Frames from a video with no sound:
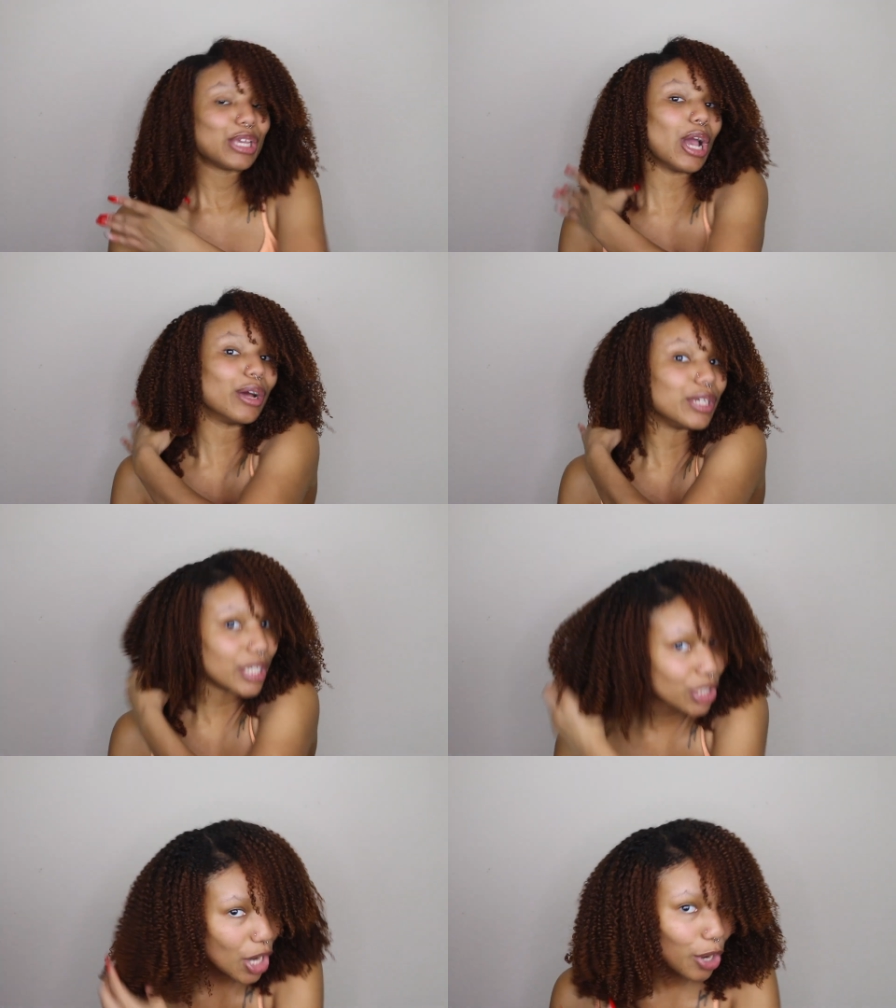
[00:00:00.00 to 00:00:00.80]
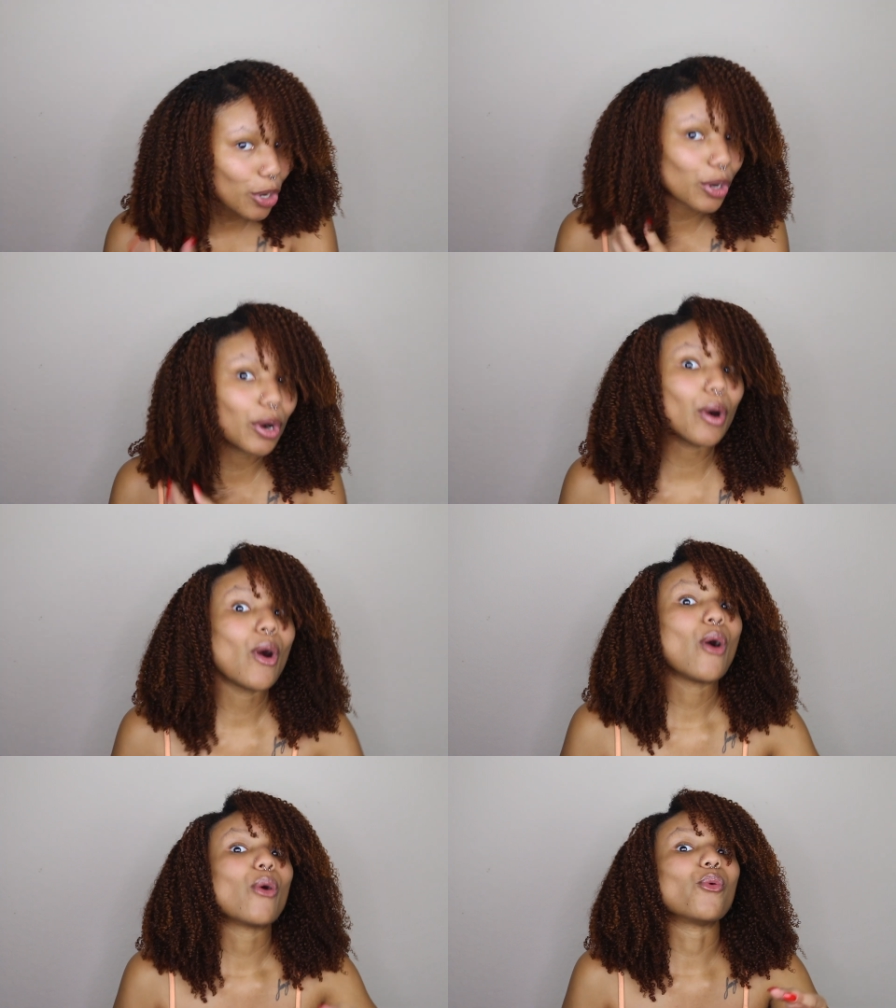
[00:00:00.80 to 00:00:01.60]
Y'all did y'all
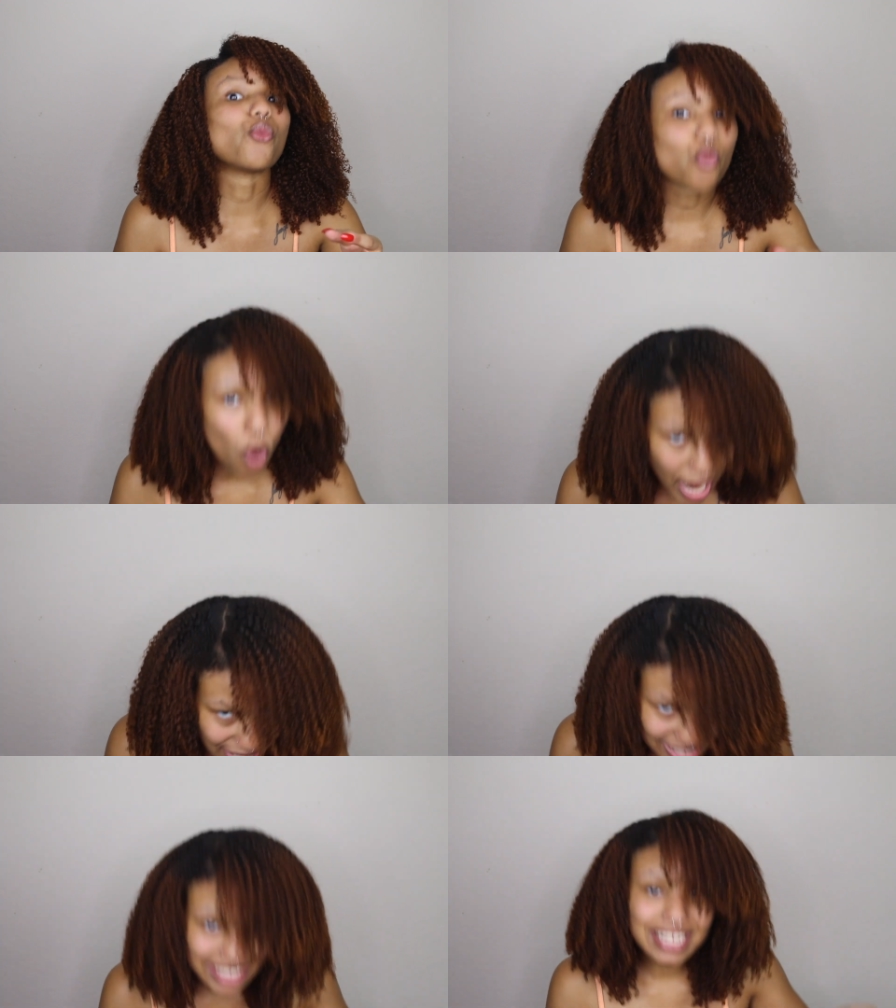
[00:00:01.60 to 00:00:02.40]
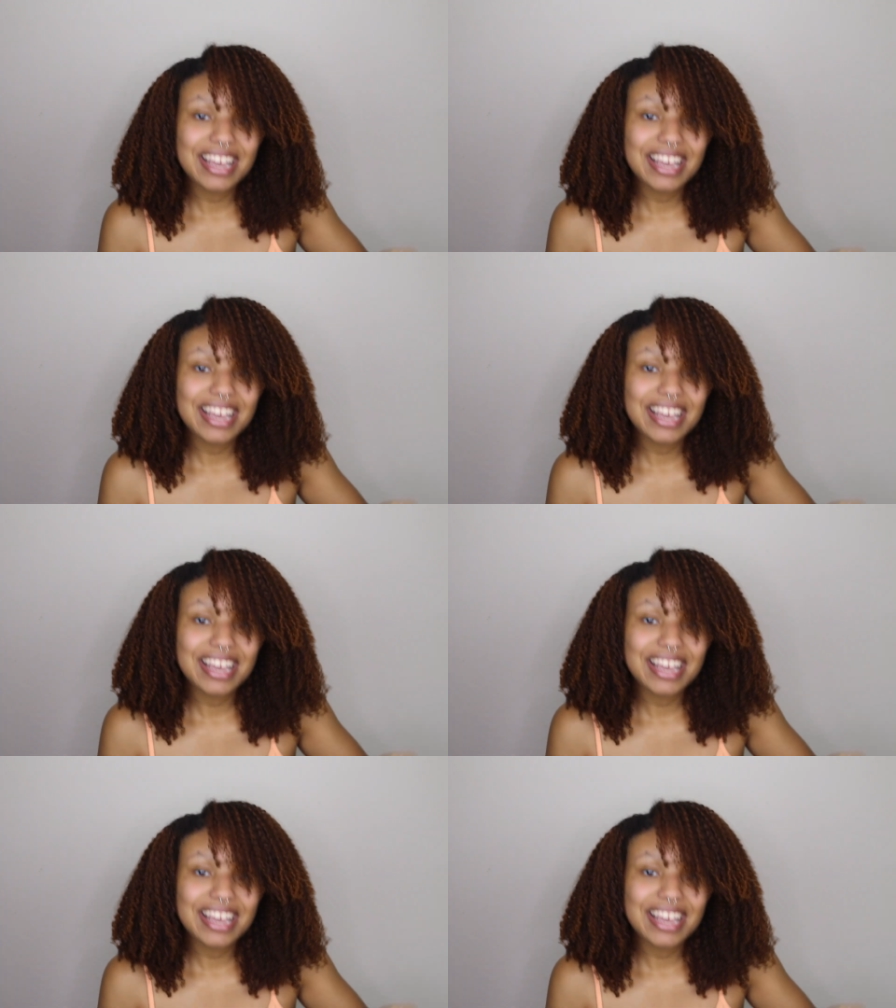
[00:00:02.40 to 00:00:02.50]
girl right.